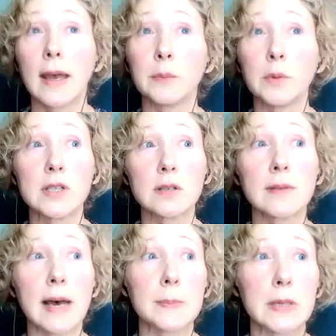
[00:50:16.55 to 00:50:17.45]
And we do
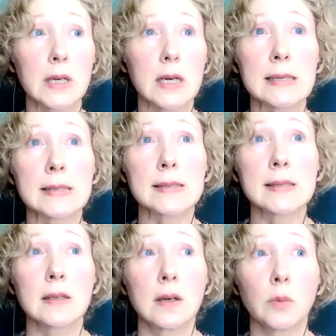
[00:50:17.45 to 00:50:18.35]
that
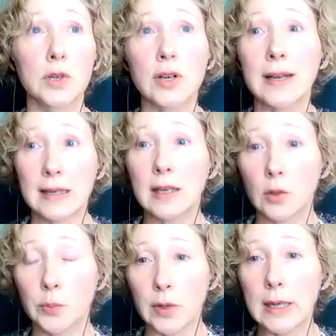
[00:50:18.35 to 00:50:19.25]
because we're trying to
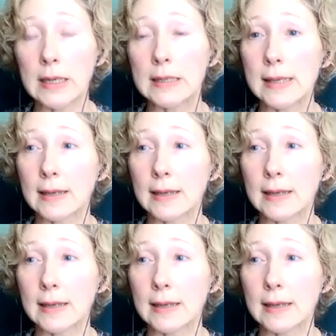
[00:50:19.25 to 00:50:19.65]
heal brains